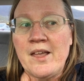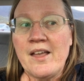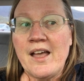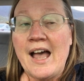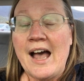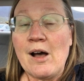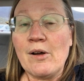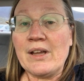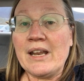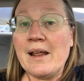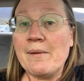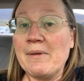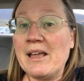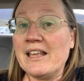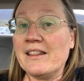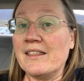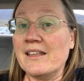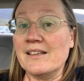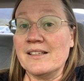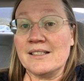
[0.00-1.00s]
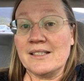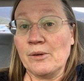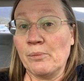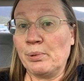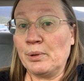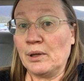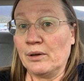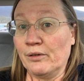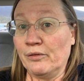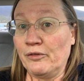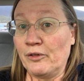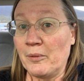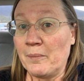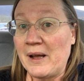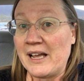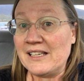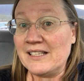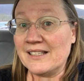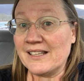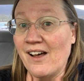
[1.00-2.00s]
How can I make things simpler for
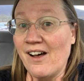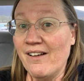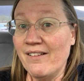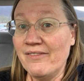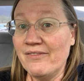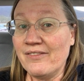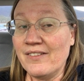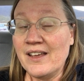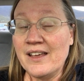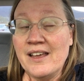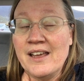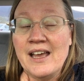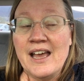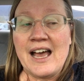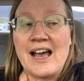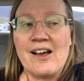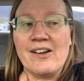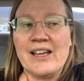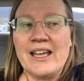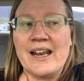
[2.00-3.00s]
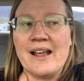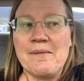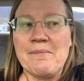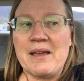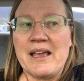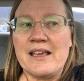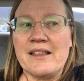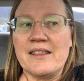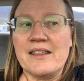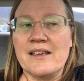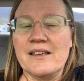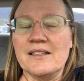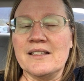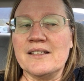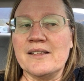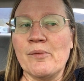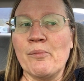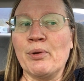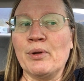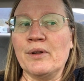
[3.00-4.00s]
myself? How can I make things
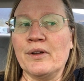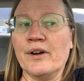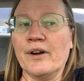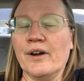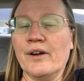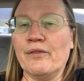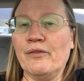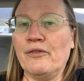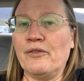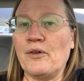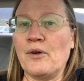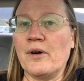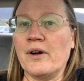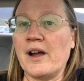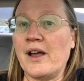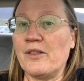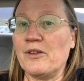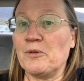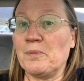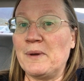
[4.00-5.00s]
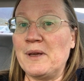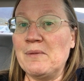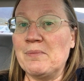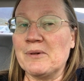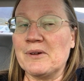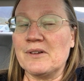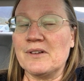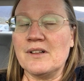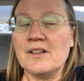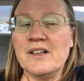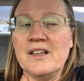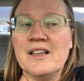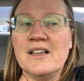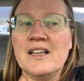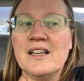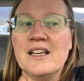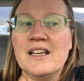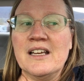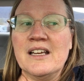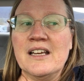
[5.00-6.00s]
simpler for other people?
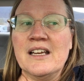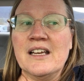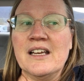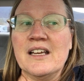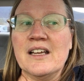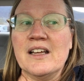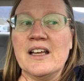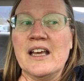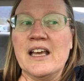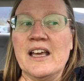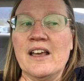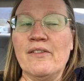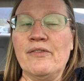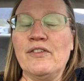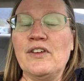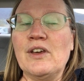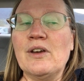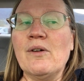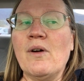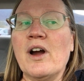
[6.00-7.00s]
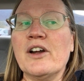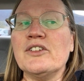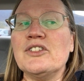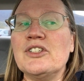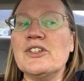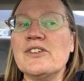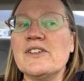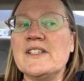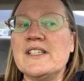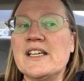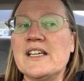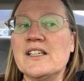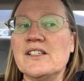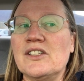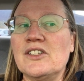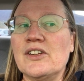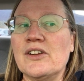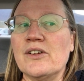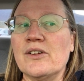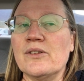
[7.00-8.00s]
If you are choosing
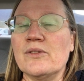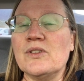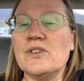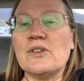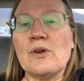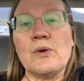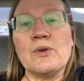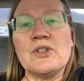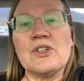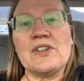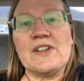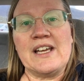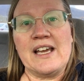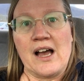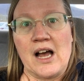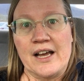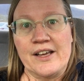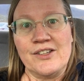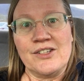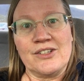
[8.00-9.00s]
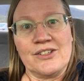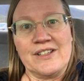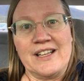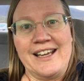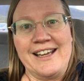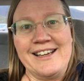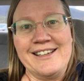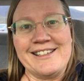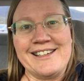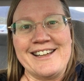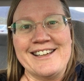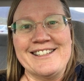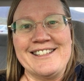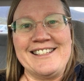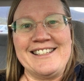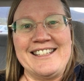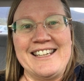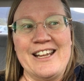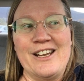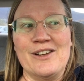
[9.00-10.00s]
to socially isolate
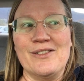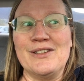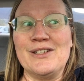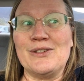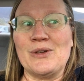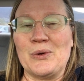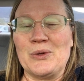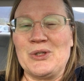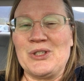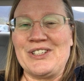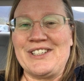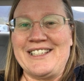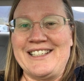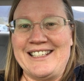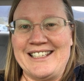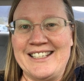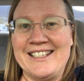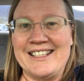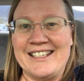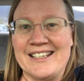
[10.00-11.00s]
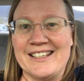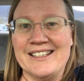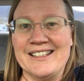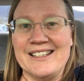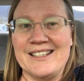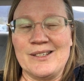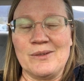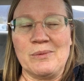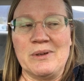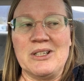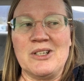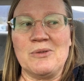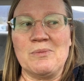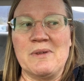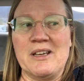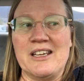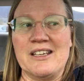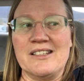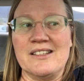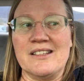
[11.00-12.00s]
instead of socially distance, which
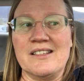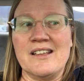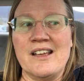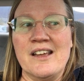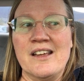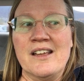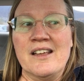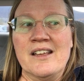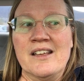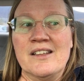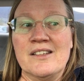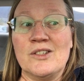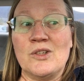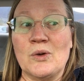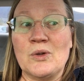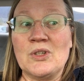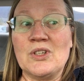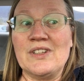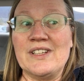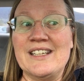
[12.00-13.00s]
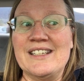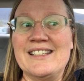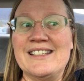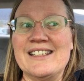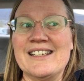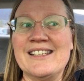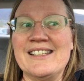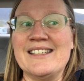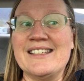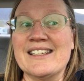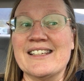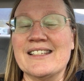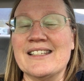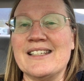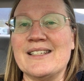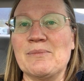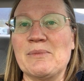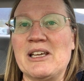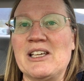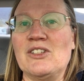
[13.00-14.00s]
means socially
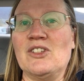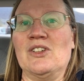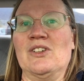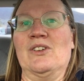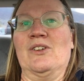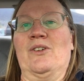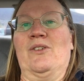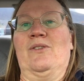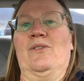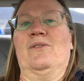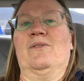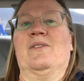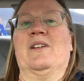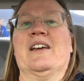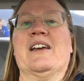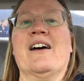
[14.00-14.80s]
distance means you